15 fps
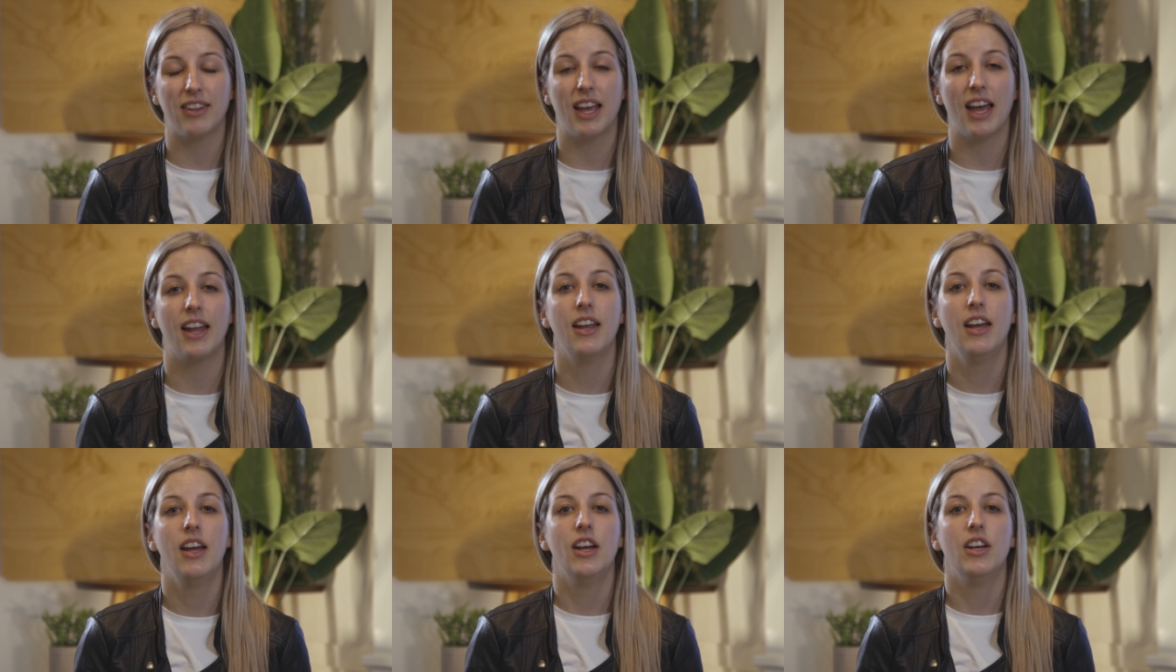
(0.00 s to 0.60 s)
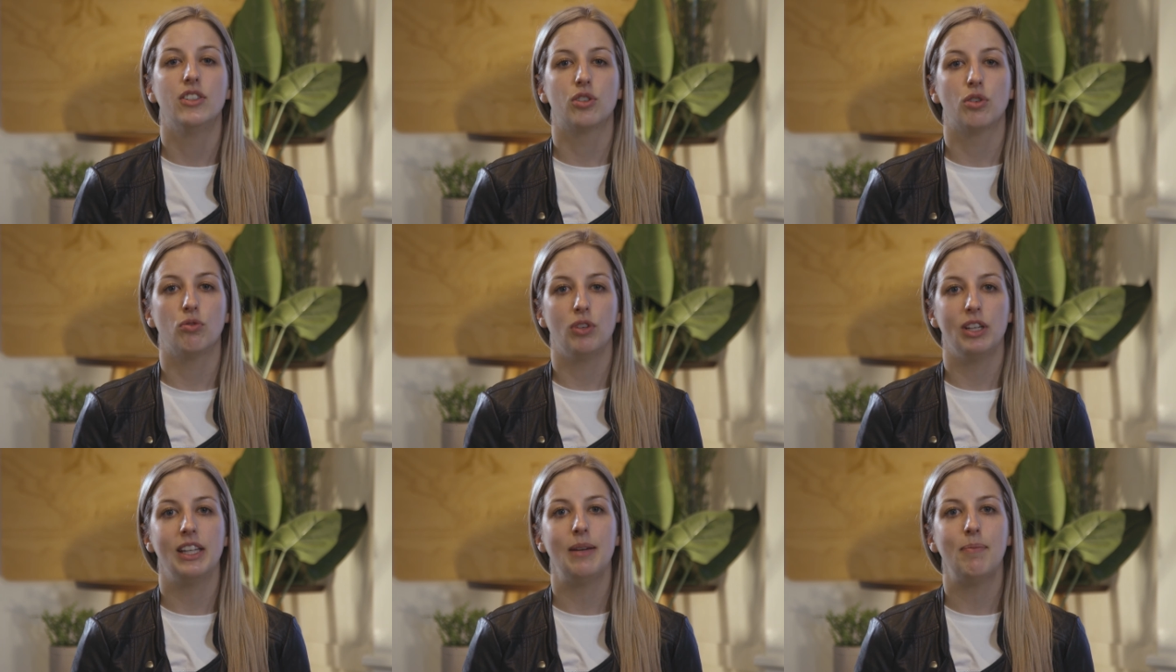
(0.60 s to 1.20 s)
that. So
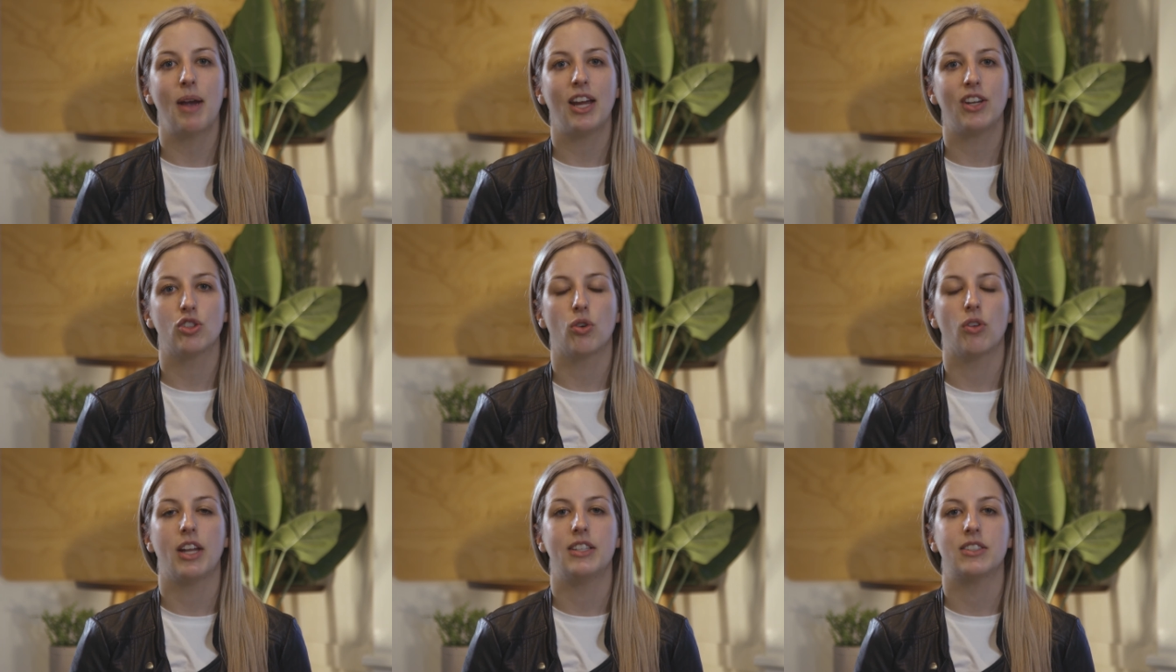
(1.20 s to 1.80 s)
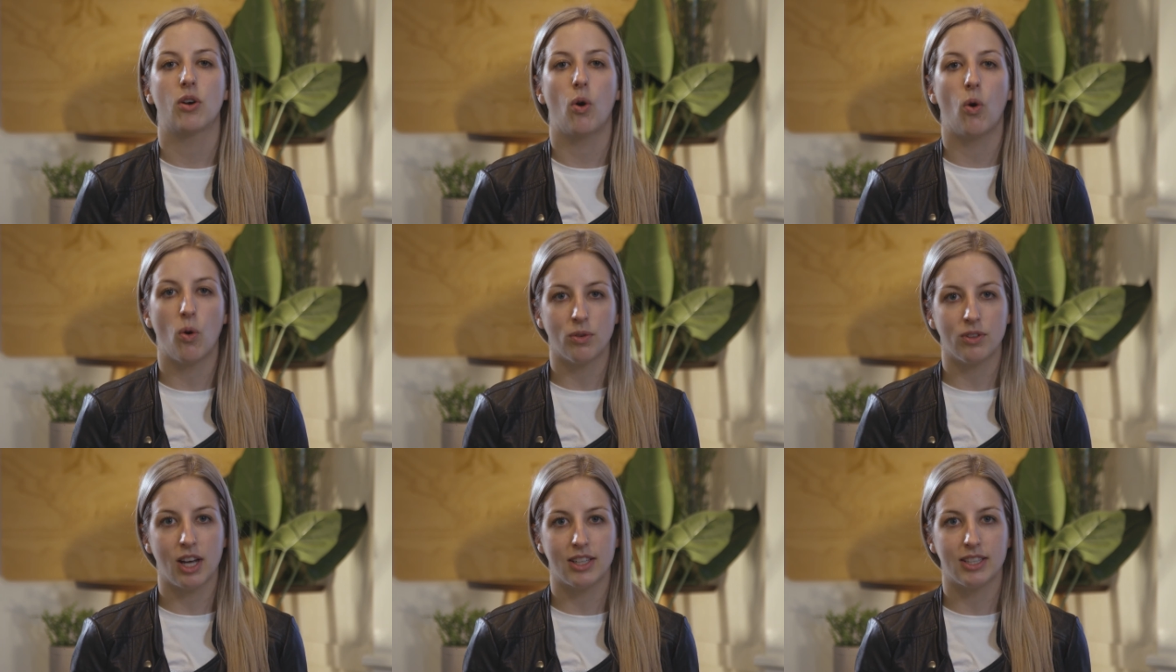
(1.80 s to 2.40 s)
really make sure that it's all
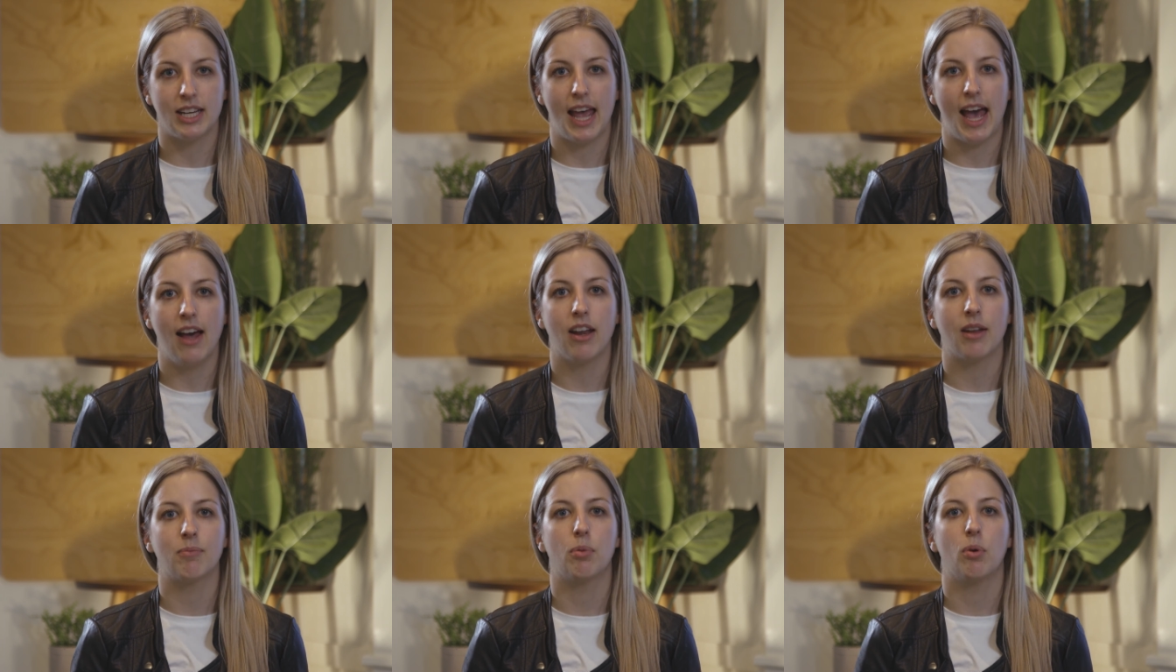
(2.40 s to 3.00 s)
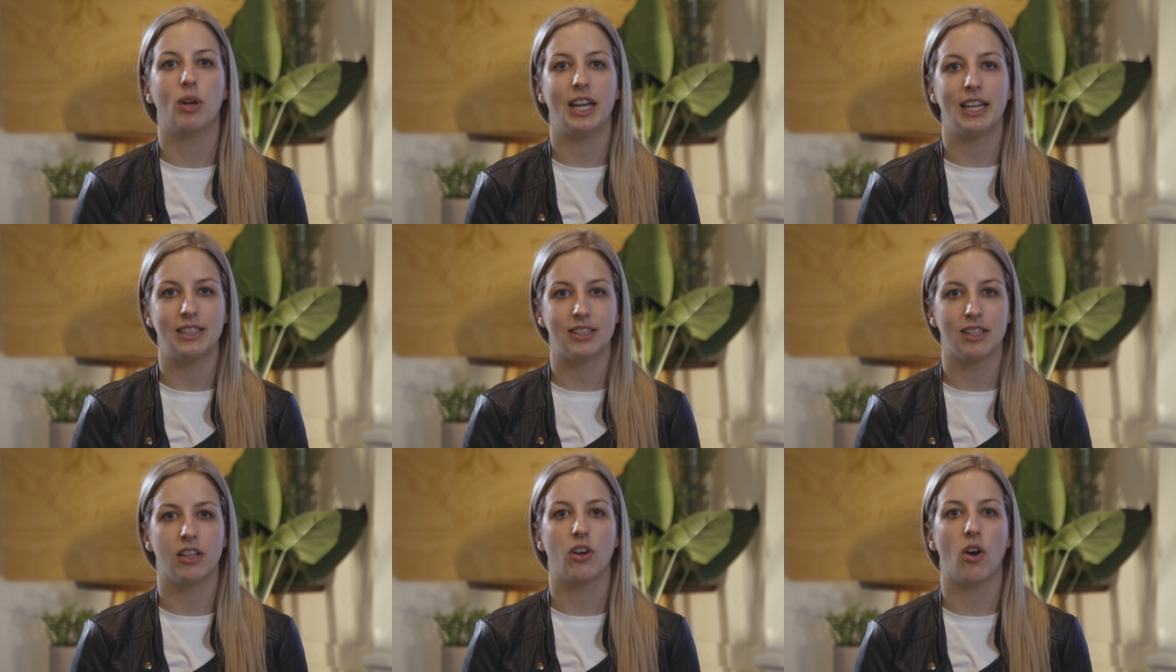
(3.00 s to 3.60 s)
nutted out and put
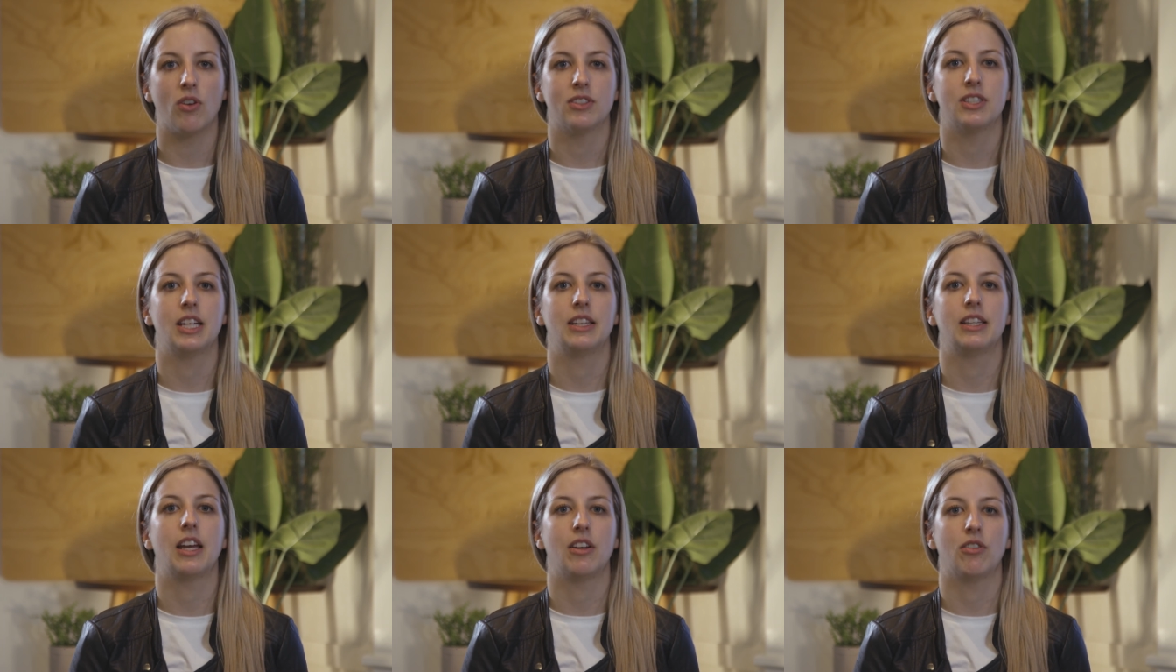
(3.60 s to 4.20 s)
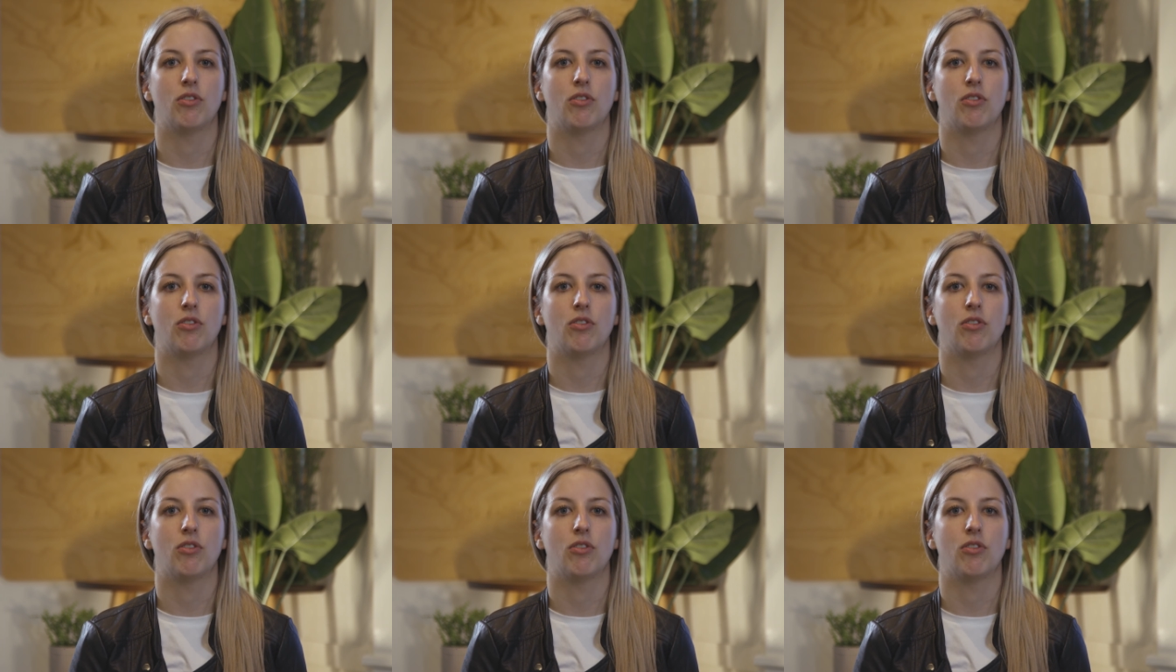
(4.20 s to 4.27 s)
into the content that you're